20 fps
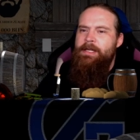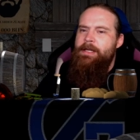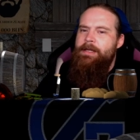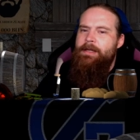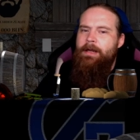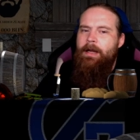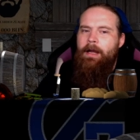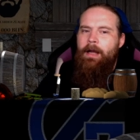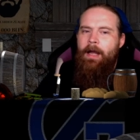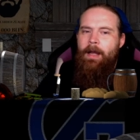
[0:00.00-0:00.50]

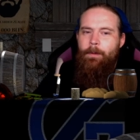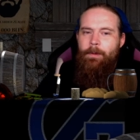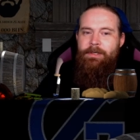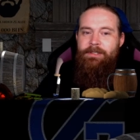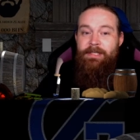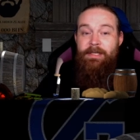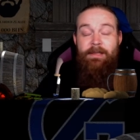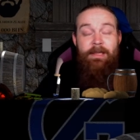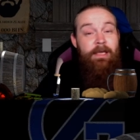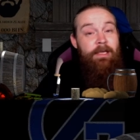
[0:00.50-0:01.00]
Uh, I want to
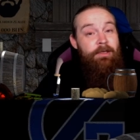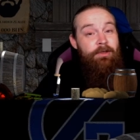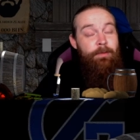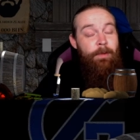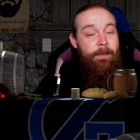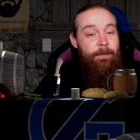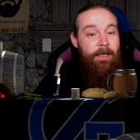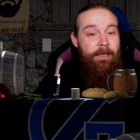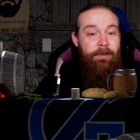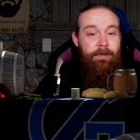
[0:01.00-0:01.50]
say thank you to
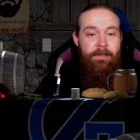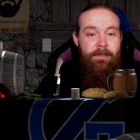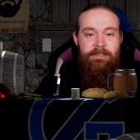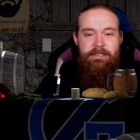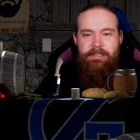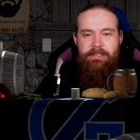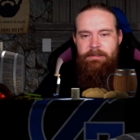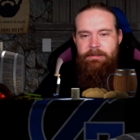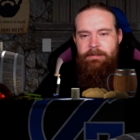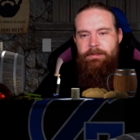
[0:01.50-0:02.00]
my
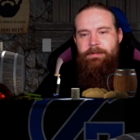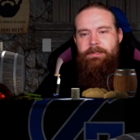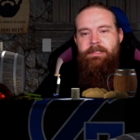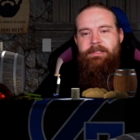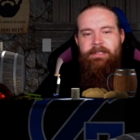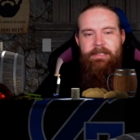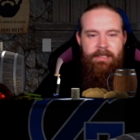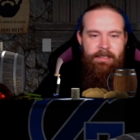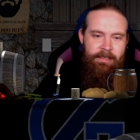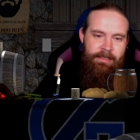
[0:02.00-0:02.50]
patrons,
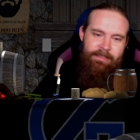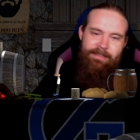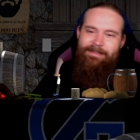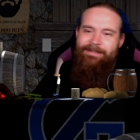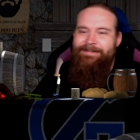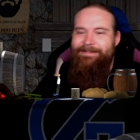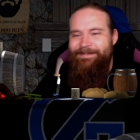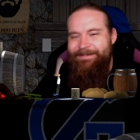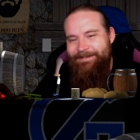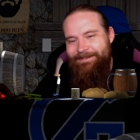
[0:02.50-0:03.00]
Lunatic
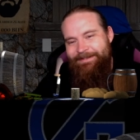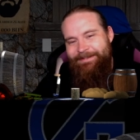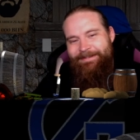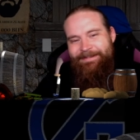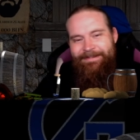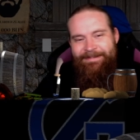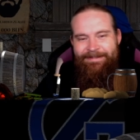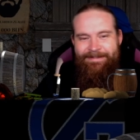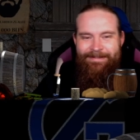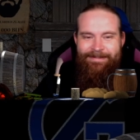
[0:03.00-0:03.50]

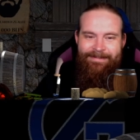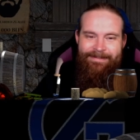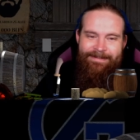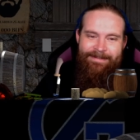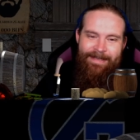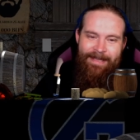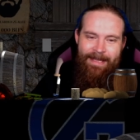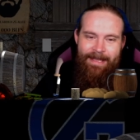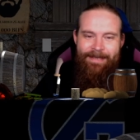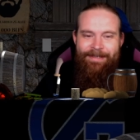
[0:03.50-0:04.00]

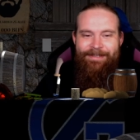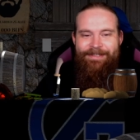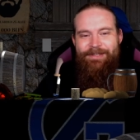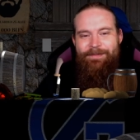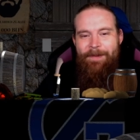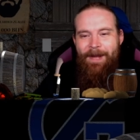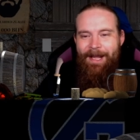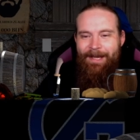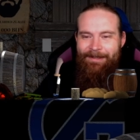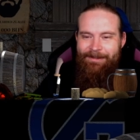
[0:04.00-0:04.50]
and
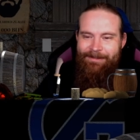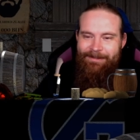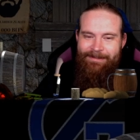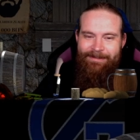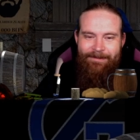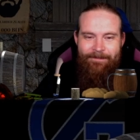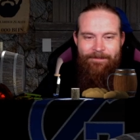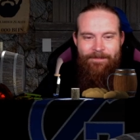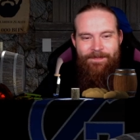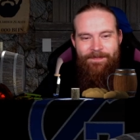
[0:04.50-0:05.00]
Smiler,
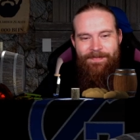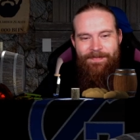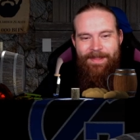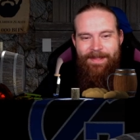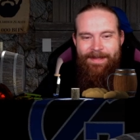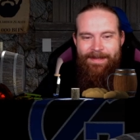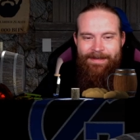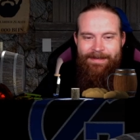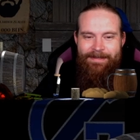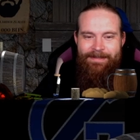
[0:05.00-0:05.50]

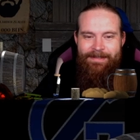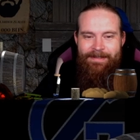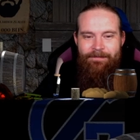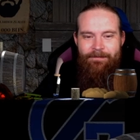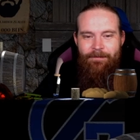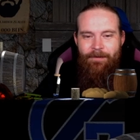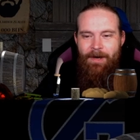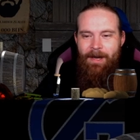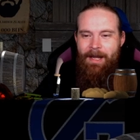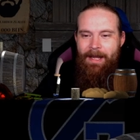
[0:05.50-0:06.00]
D
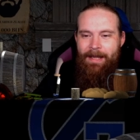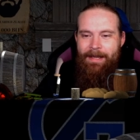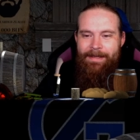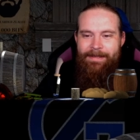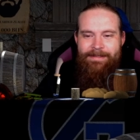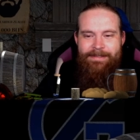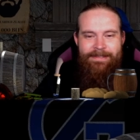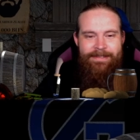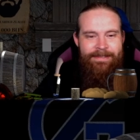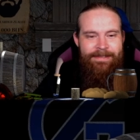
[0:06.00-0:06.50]

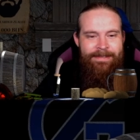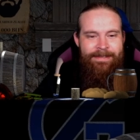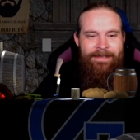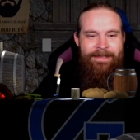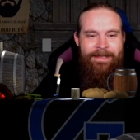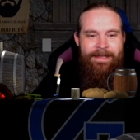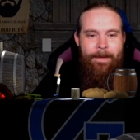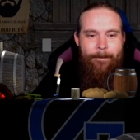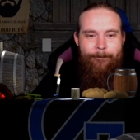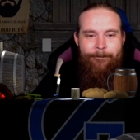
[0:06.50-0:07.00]
Fries,
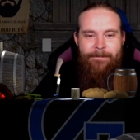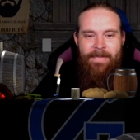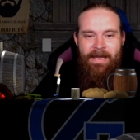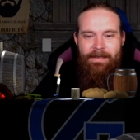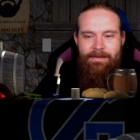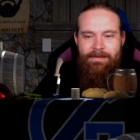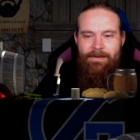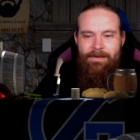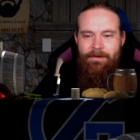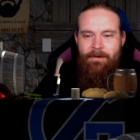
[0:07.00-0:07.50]

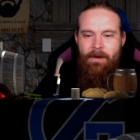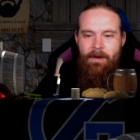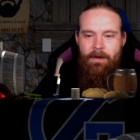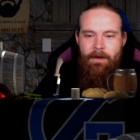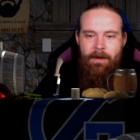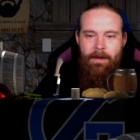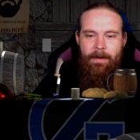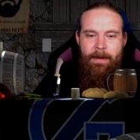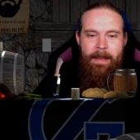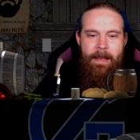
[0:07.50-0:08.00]
Matt
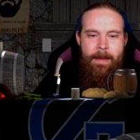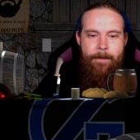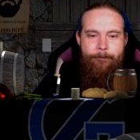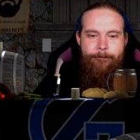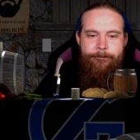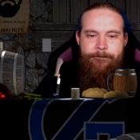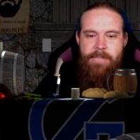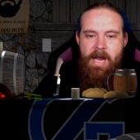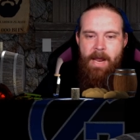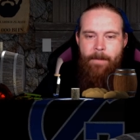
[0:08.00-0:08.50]
Derona,
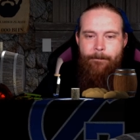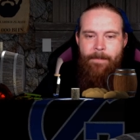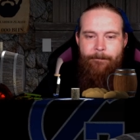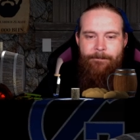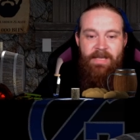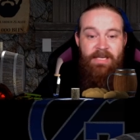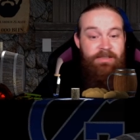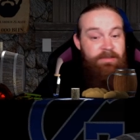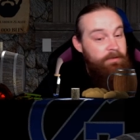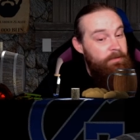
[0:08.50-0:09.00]

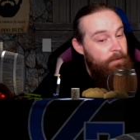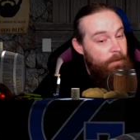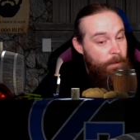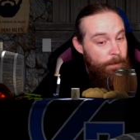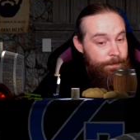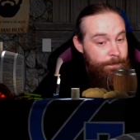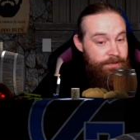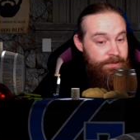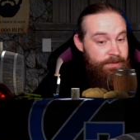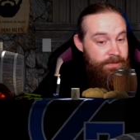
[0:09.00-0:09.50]
Pixel
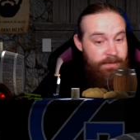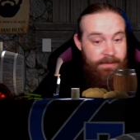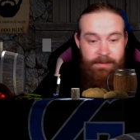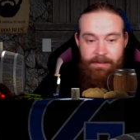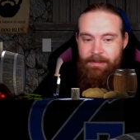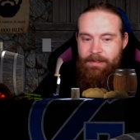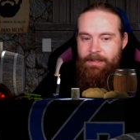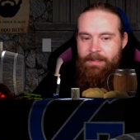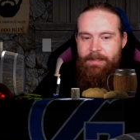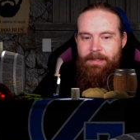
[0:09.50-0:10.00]
Corpse,
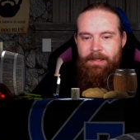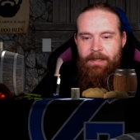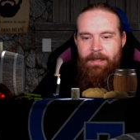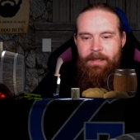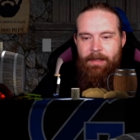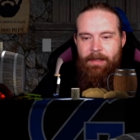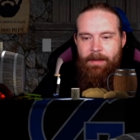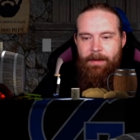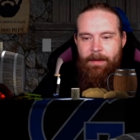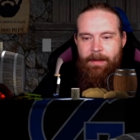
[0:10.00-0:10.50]

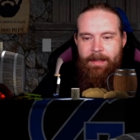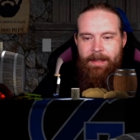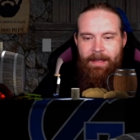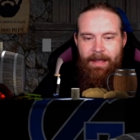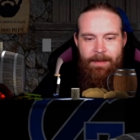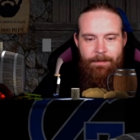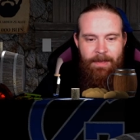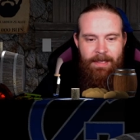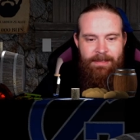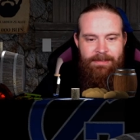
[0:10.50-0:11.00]
uh,
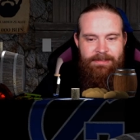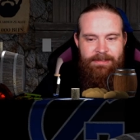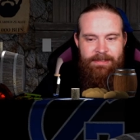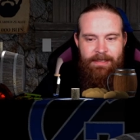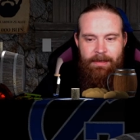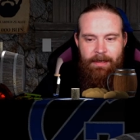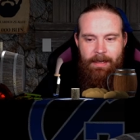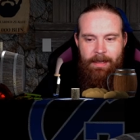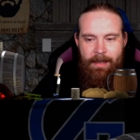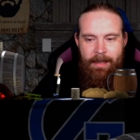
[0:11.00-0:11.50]

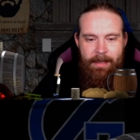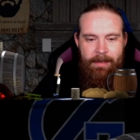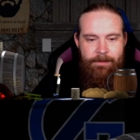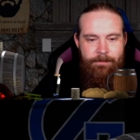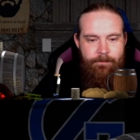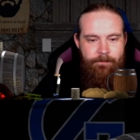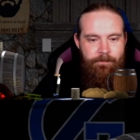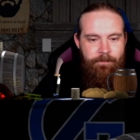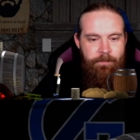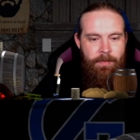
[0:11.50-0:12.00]

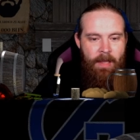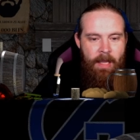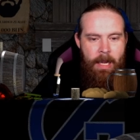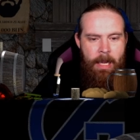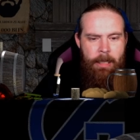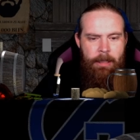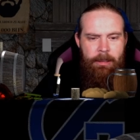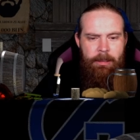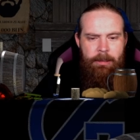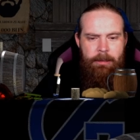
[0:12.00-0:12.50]
Gamehead
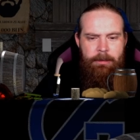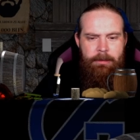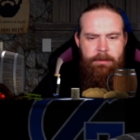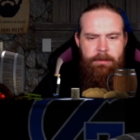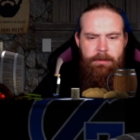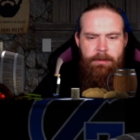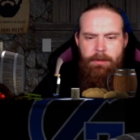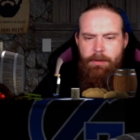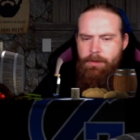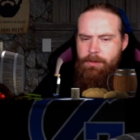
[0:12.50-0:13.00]

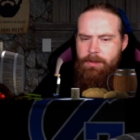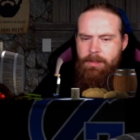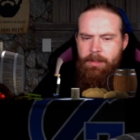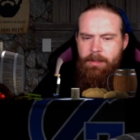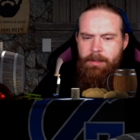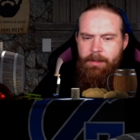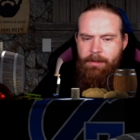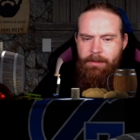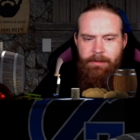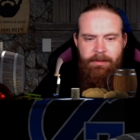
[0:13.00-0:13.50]

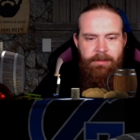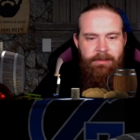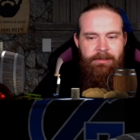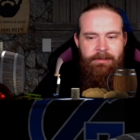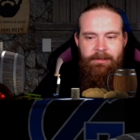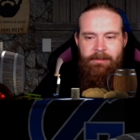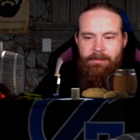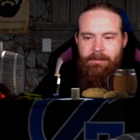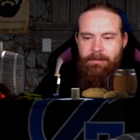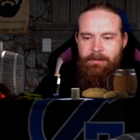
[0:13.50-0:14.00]
Luca,
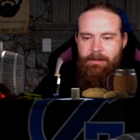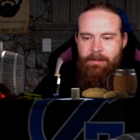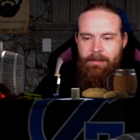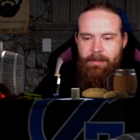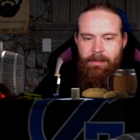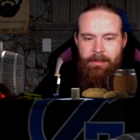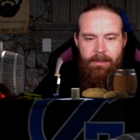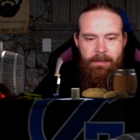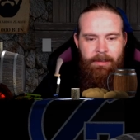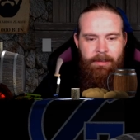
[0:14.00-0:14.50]

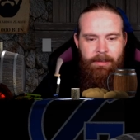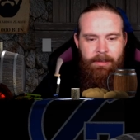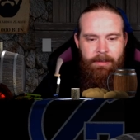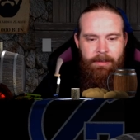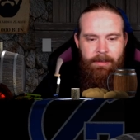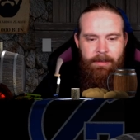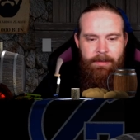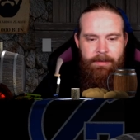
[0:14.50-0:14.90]
uh,